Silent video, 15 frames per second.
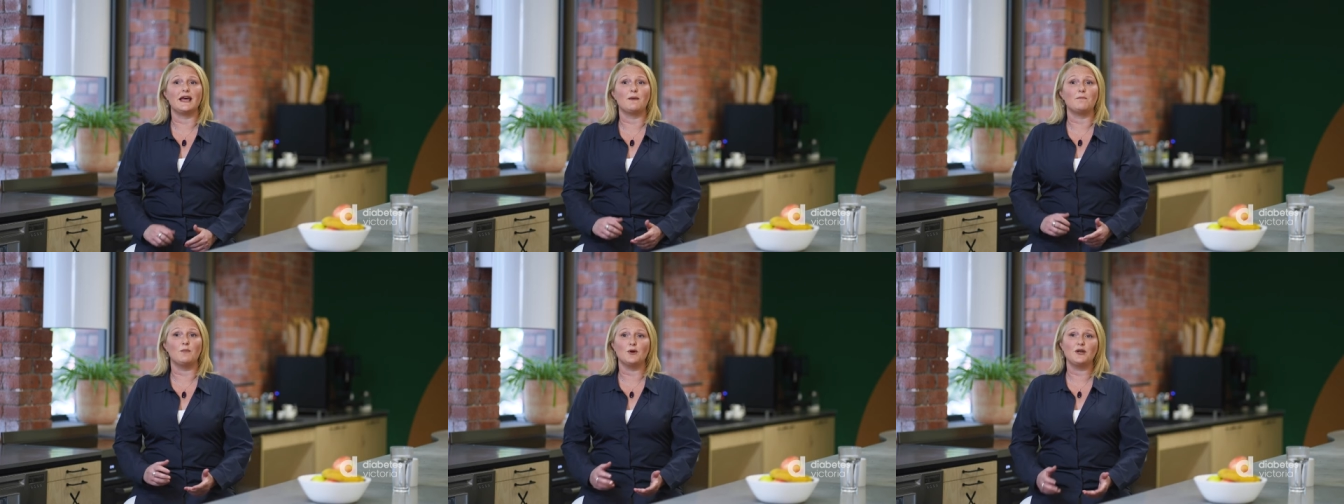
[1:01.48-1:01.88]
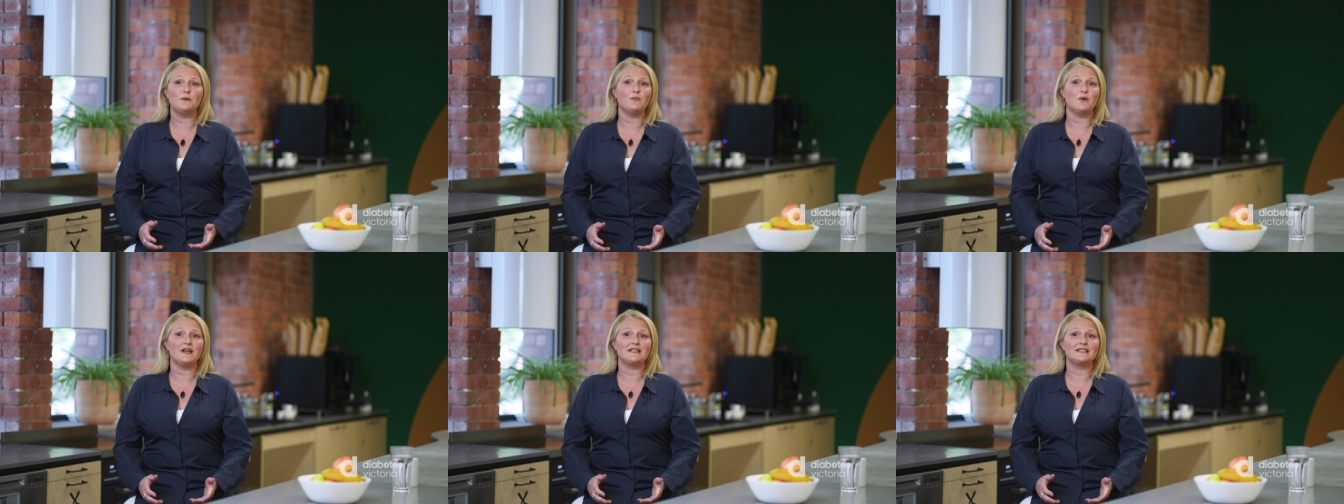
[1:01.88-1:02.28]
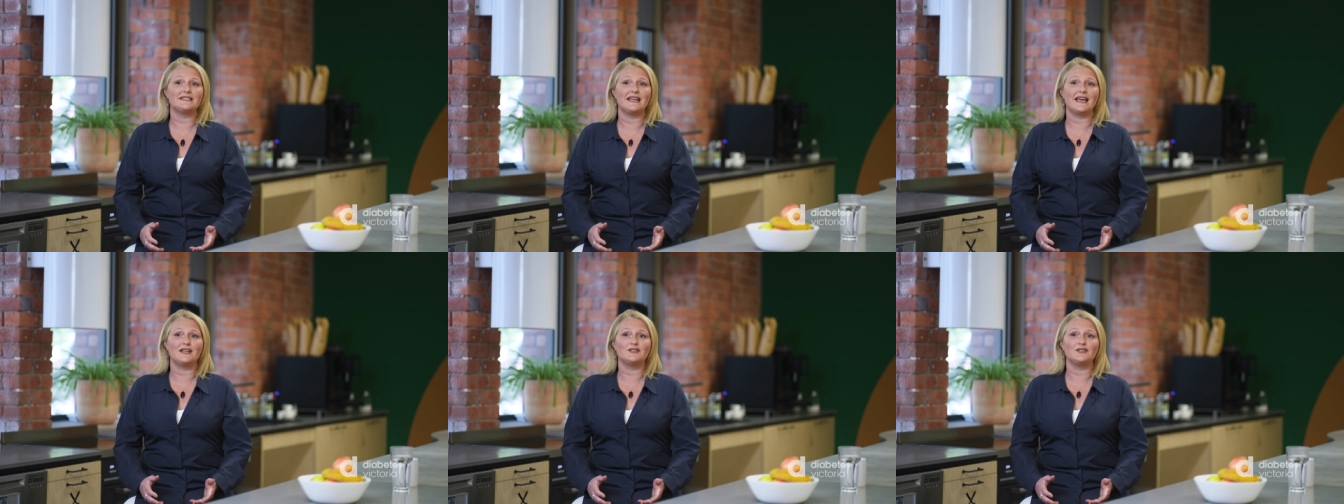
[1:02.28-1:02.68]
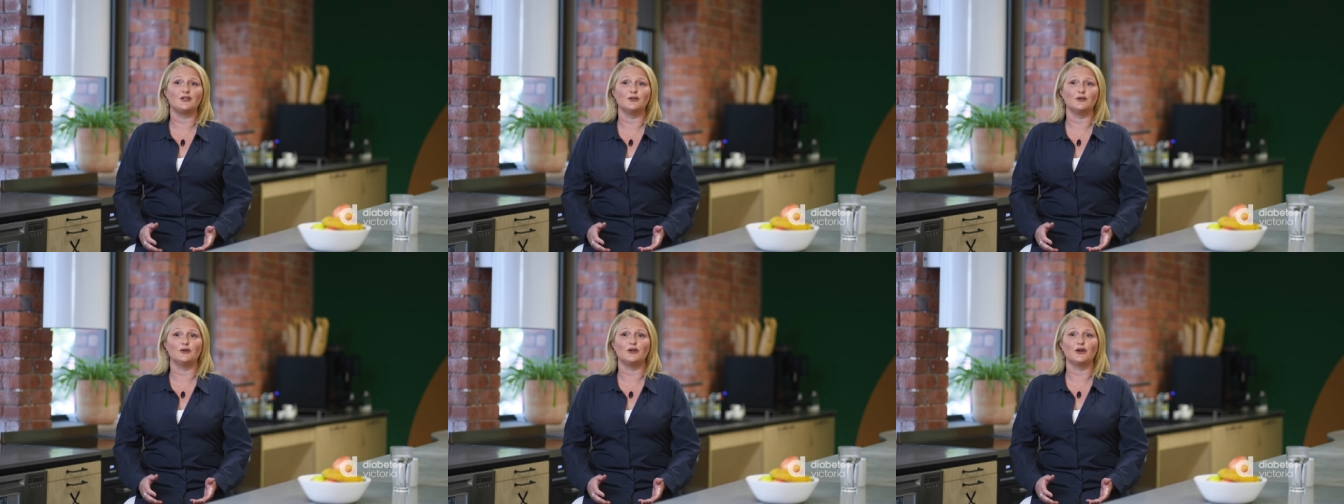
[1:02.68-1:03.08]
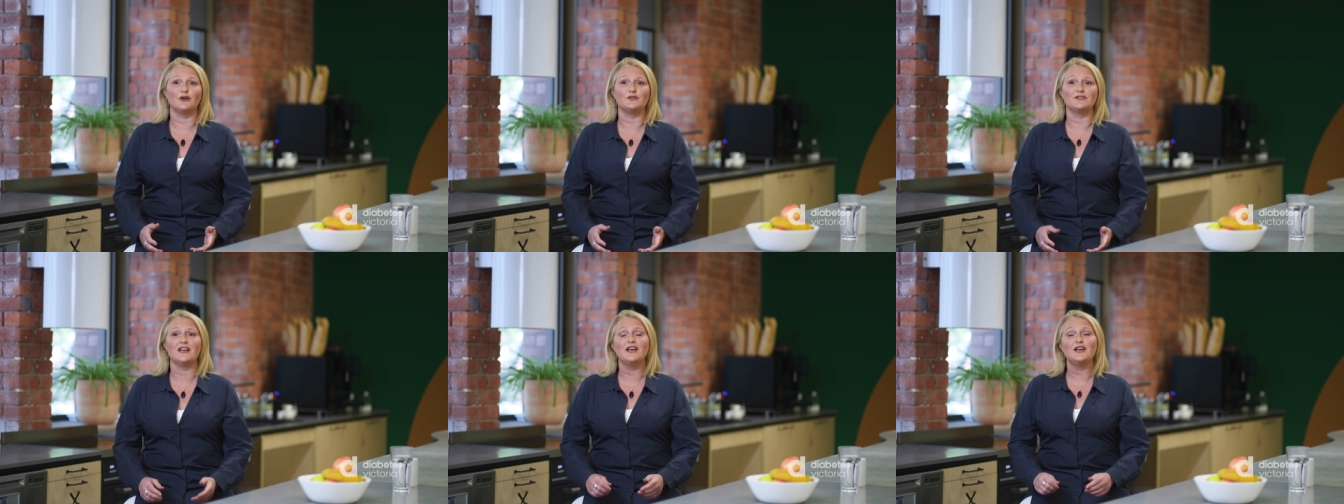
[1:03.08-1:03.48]
our body breaks down to
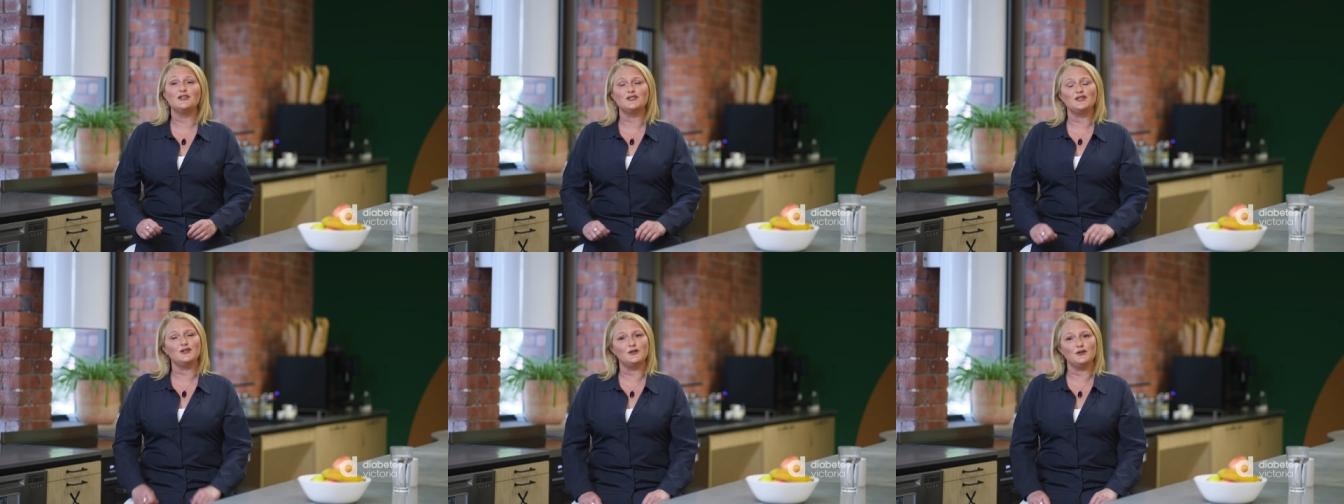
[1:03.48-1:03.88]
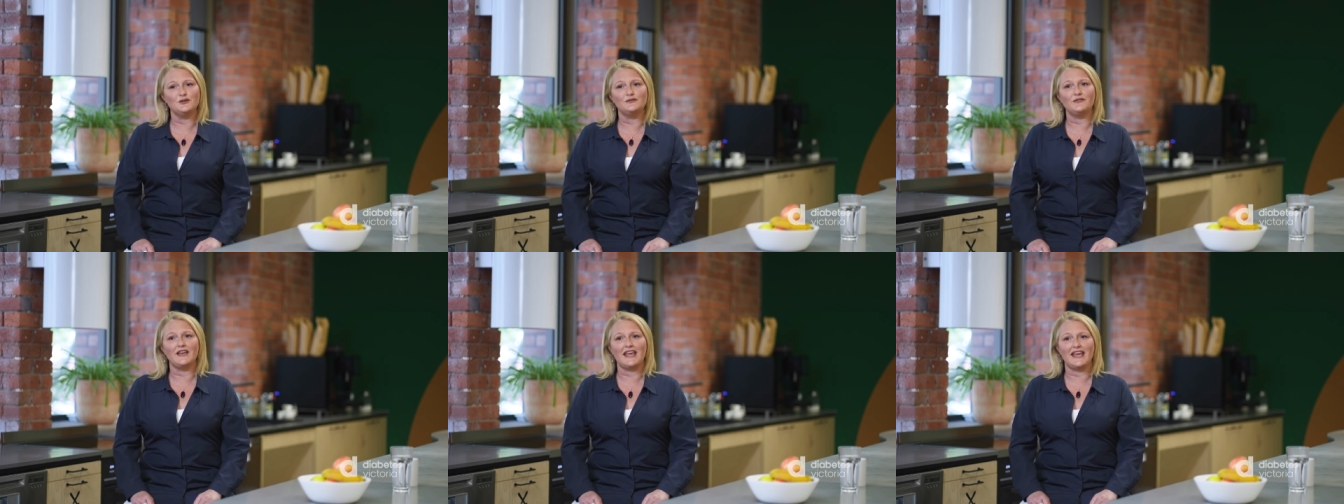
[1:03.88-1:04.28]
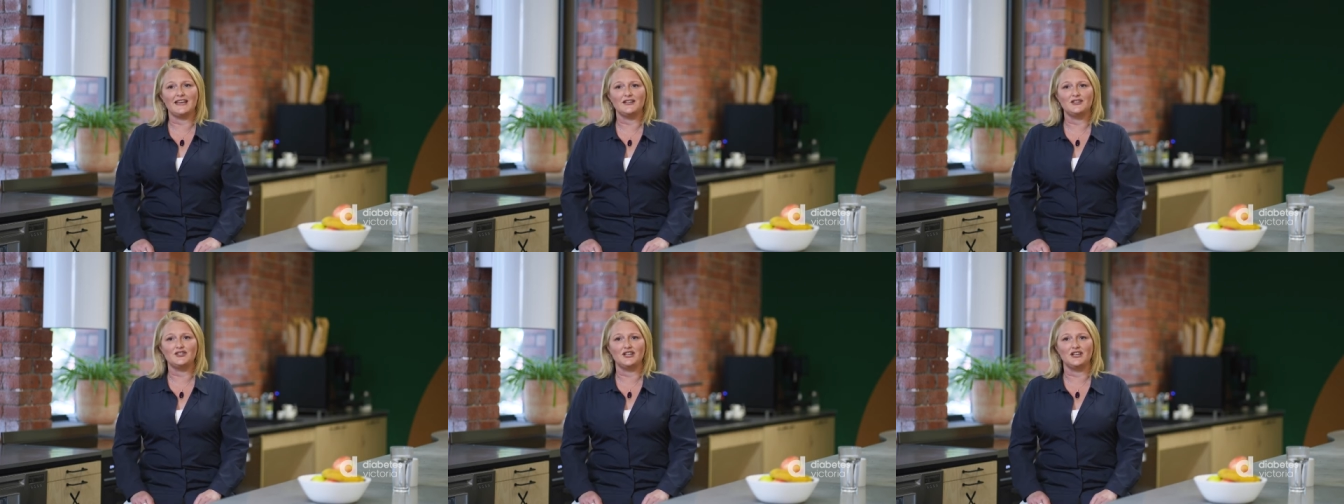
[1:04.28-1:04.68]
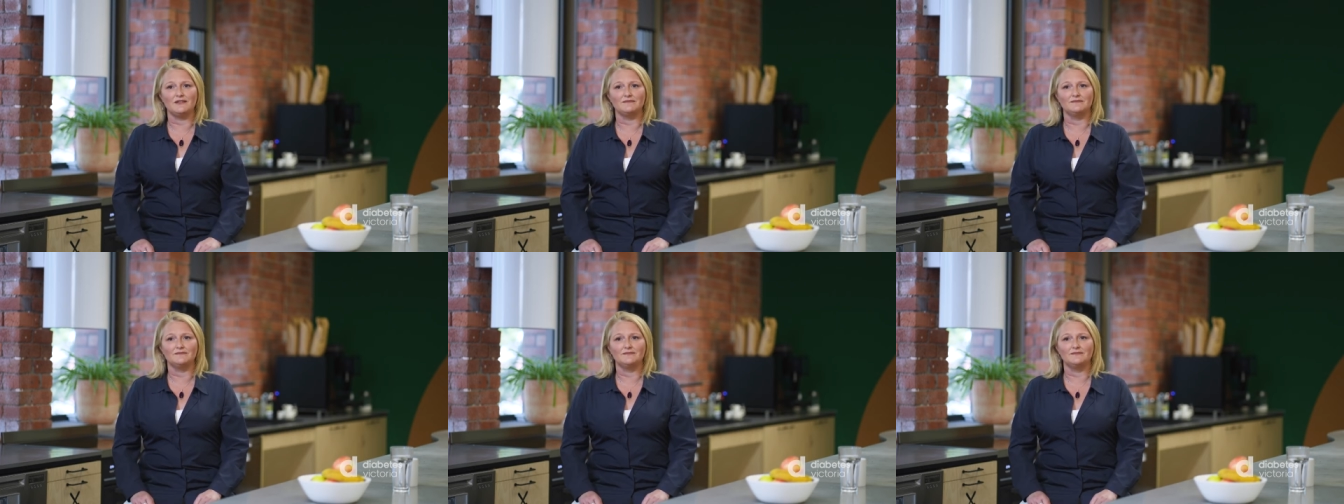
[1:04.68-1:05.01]
glucose to use for energy.